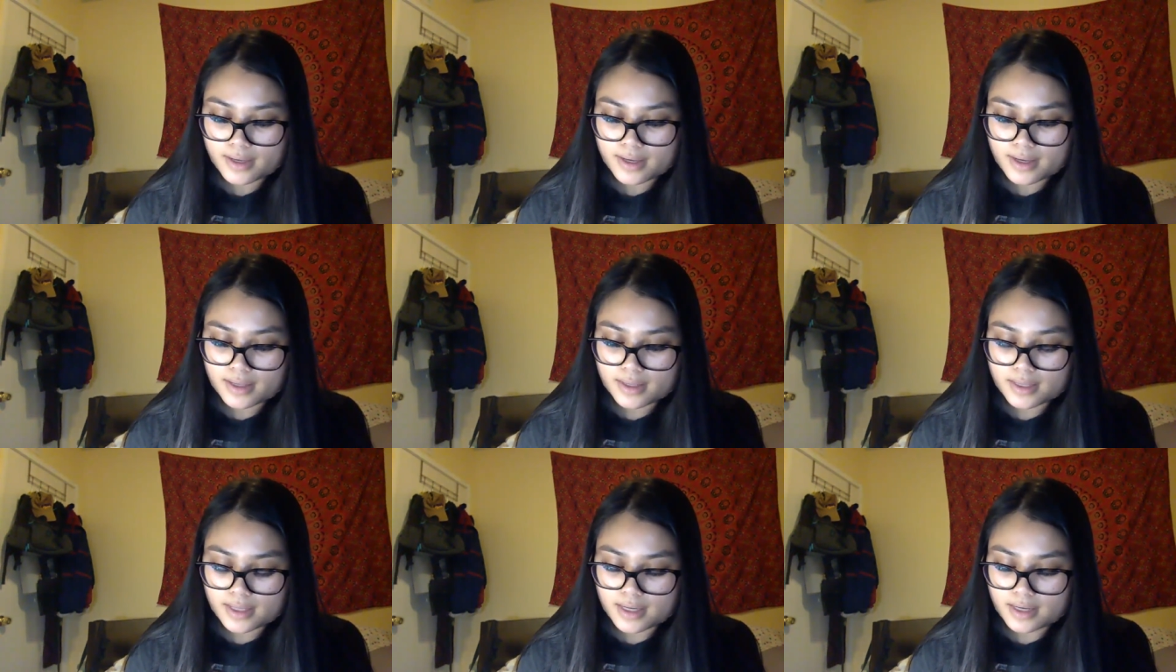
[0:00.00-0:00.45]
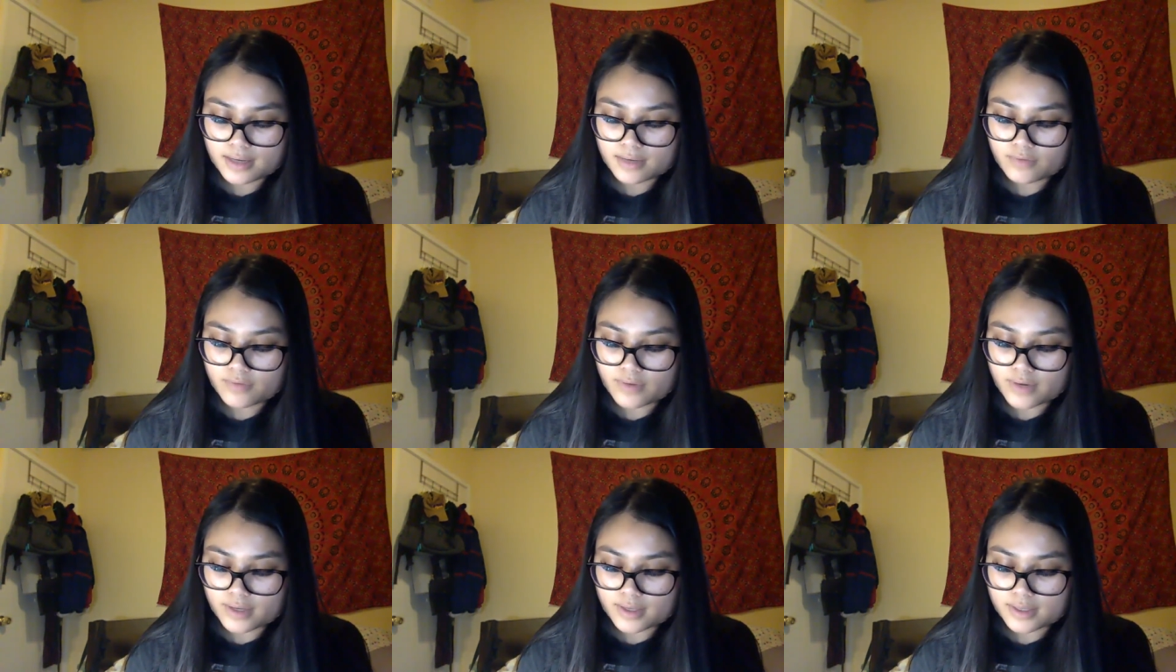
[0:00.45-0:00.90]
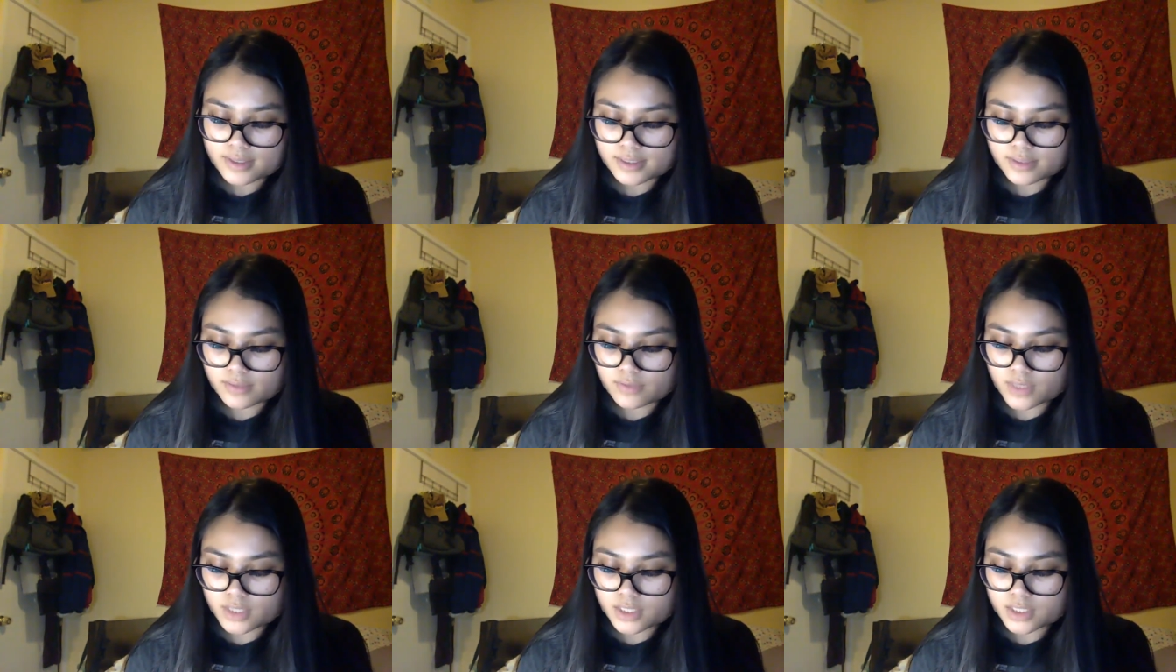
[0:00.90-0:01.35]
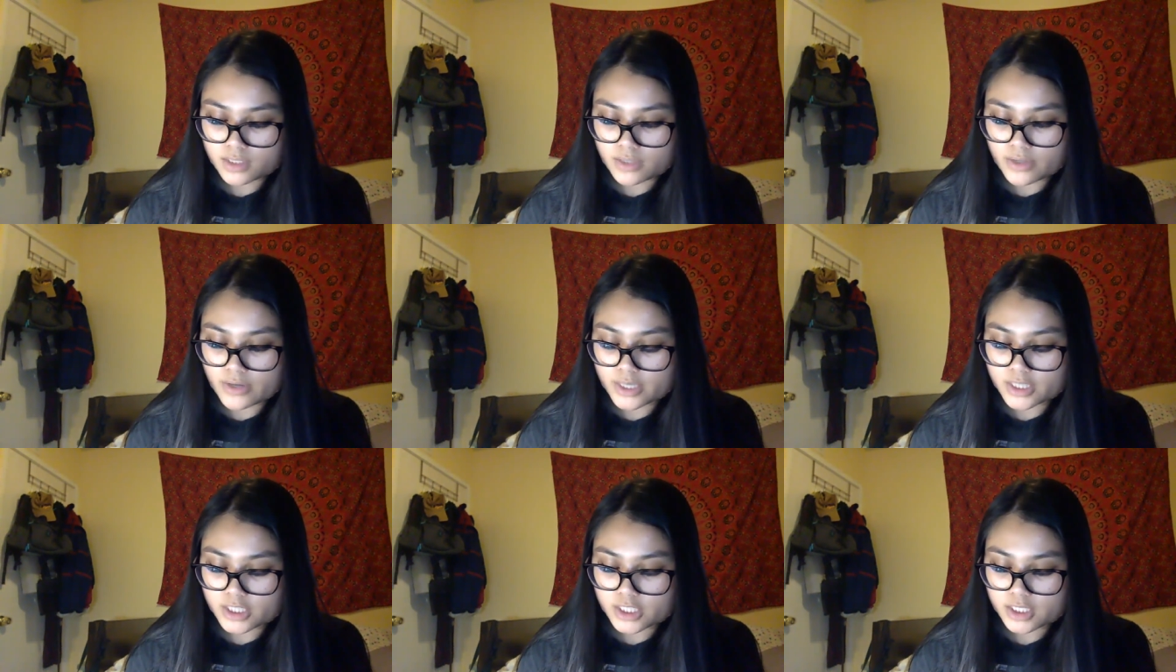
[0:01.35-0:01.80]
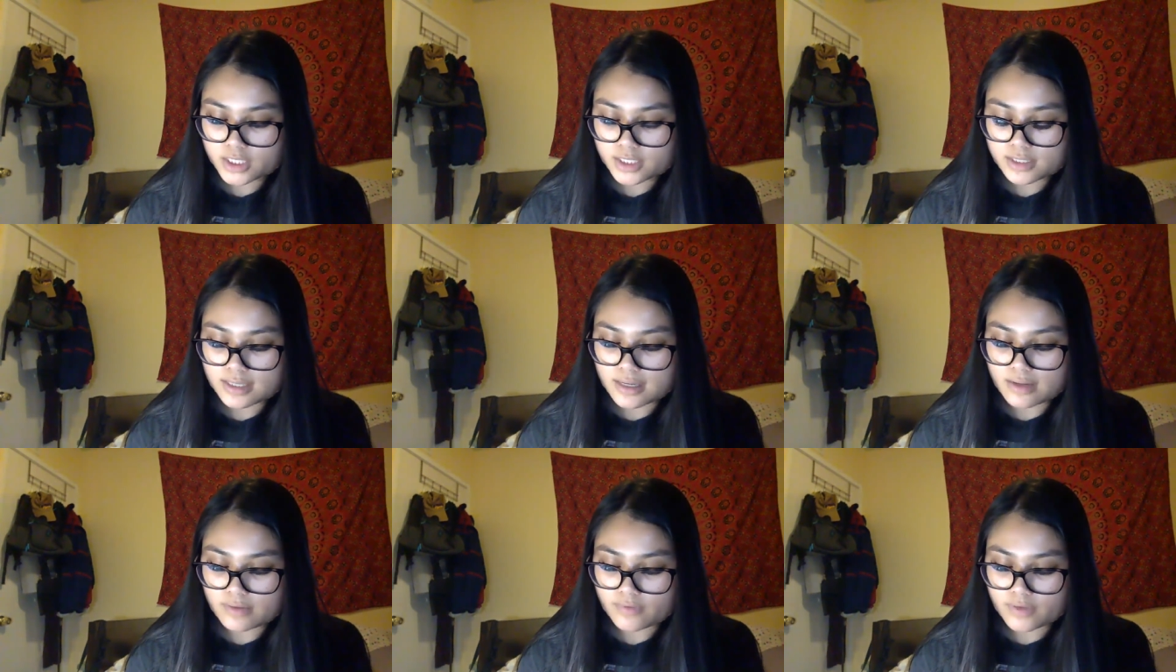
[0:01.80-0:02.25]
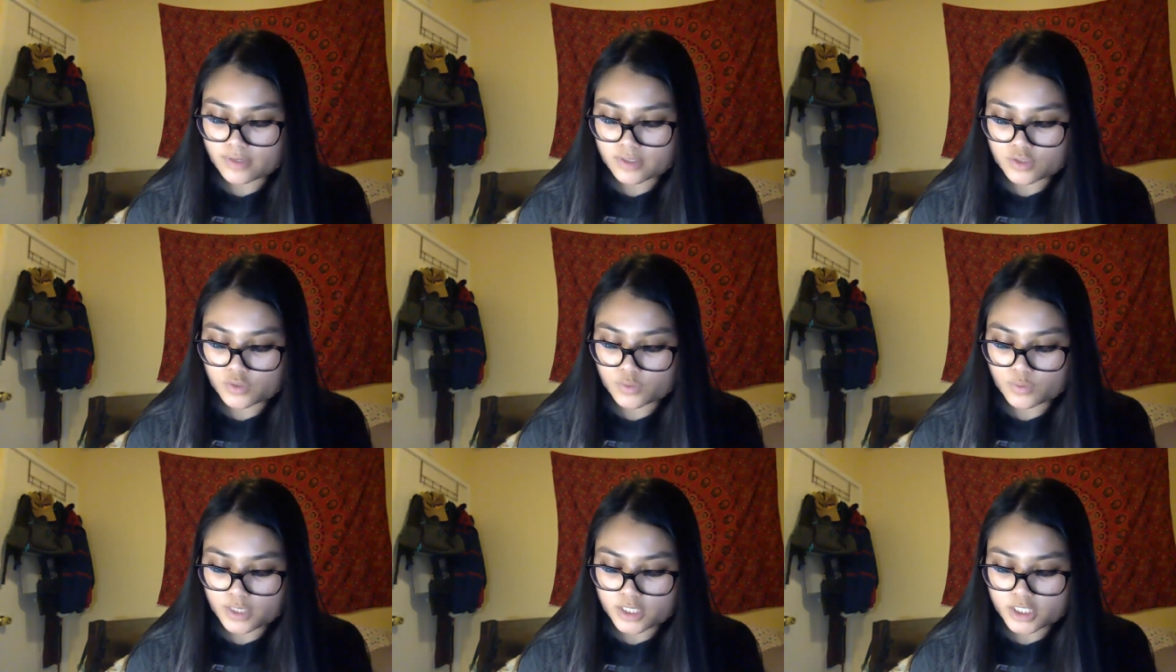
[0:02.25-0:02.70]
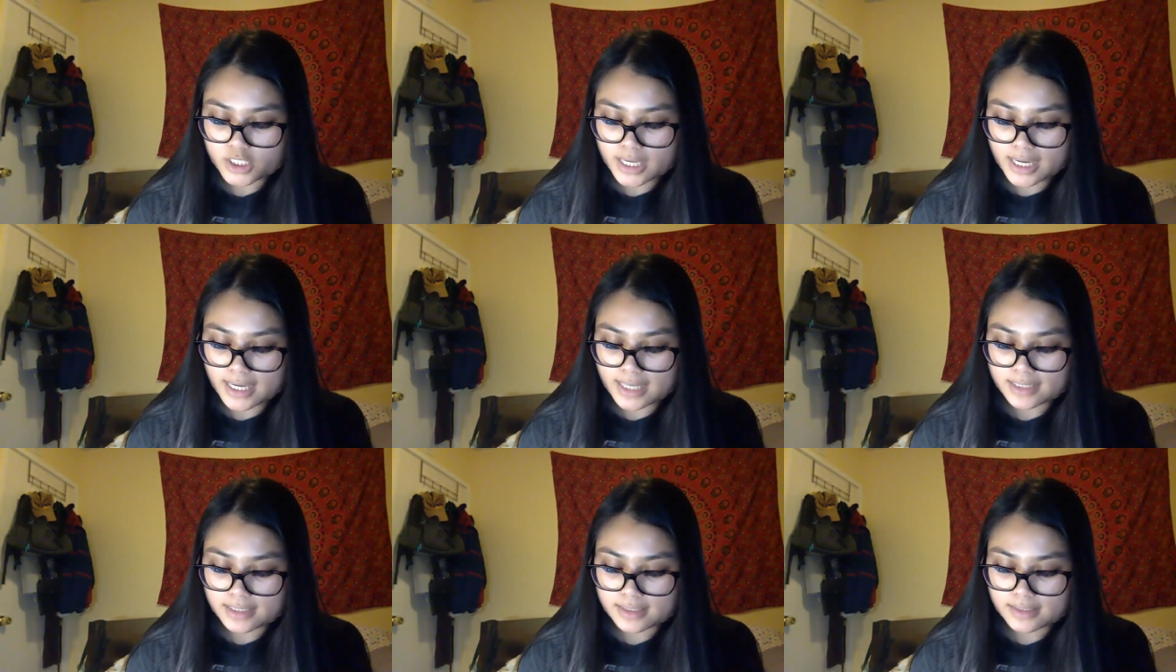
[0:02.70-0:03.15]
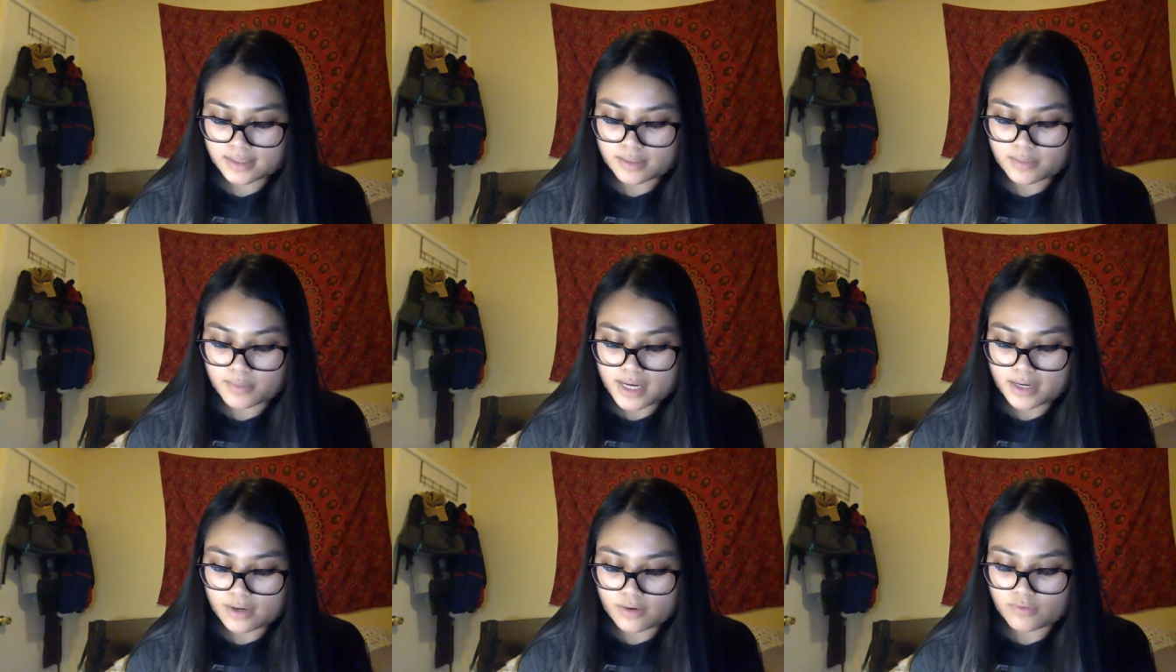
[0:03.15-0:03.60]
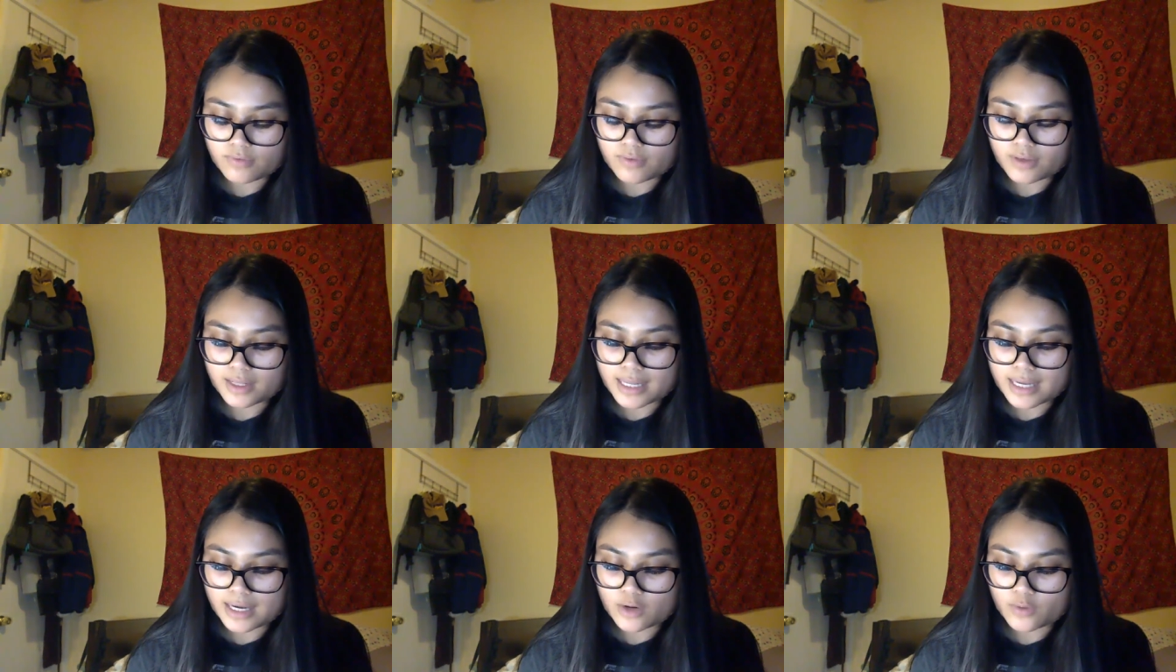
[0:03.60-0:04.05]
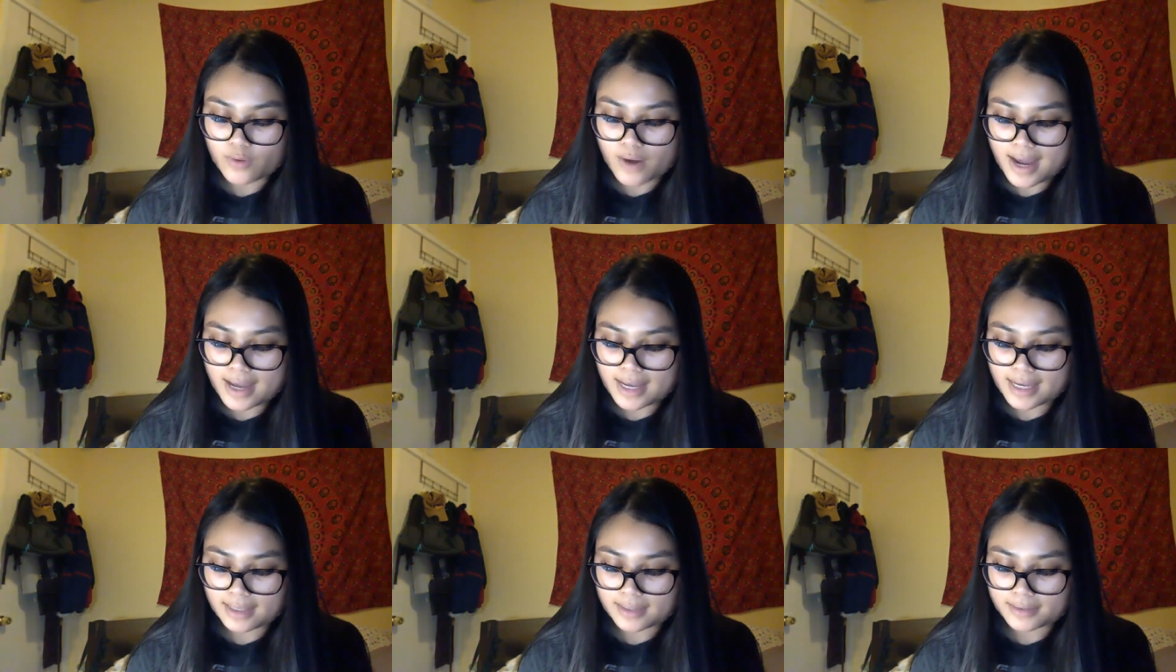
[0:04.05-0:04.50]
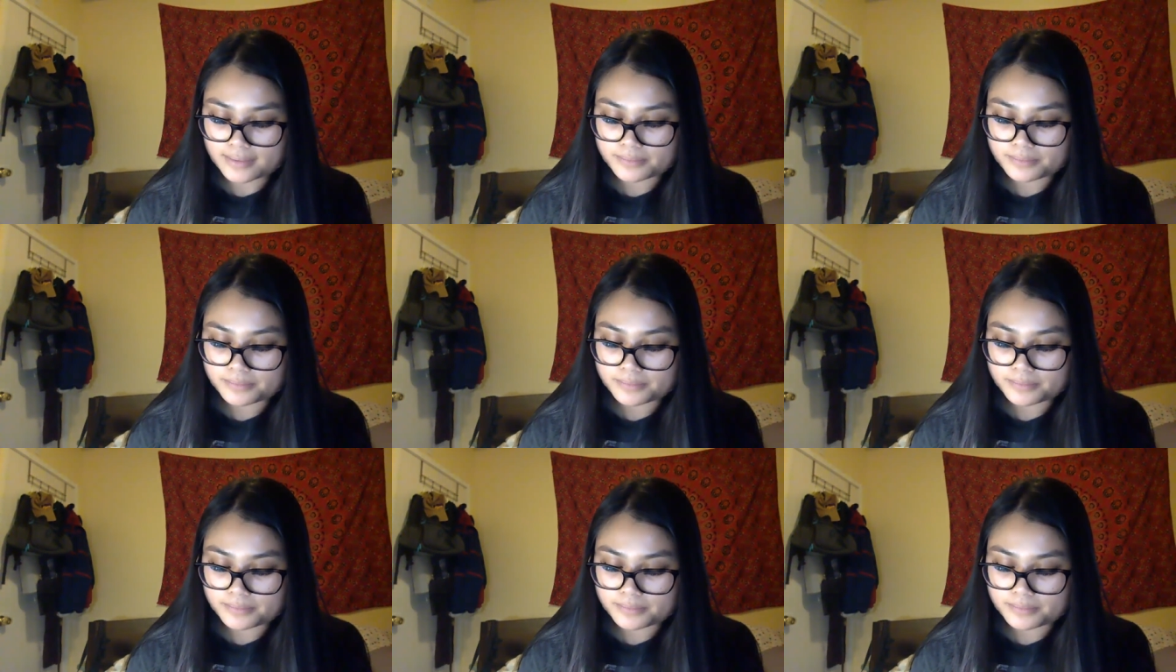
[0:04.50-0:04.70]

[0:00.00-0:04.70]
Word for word: And the unfairness of this lodged itself into her chest and made her feel like crying.